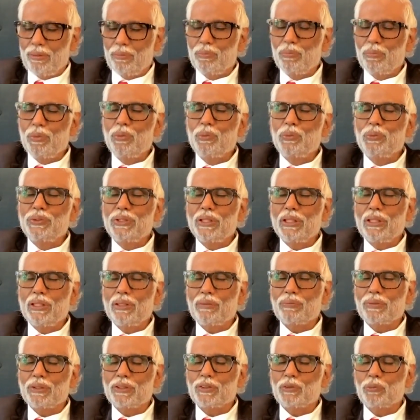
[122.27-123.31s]
the music
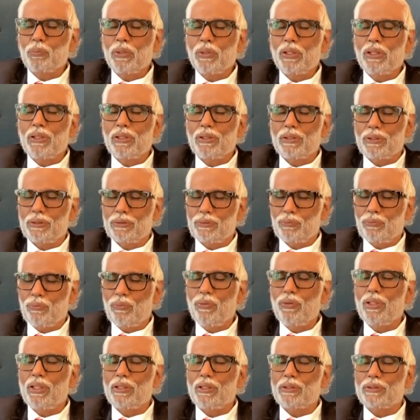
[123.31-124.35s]
of the spheres,
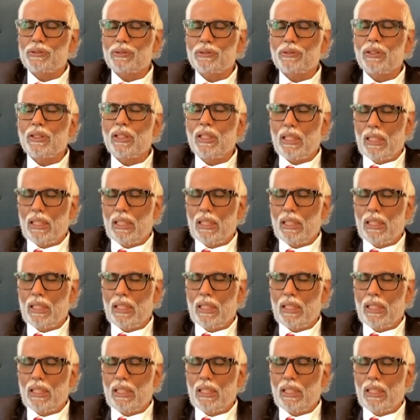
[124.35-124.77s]
fullness.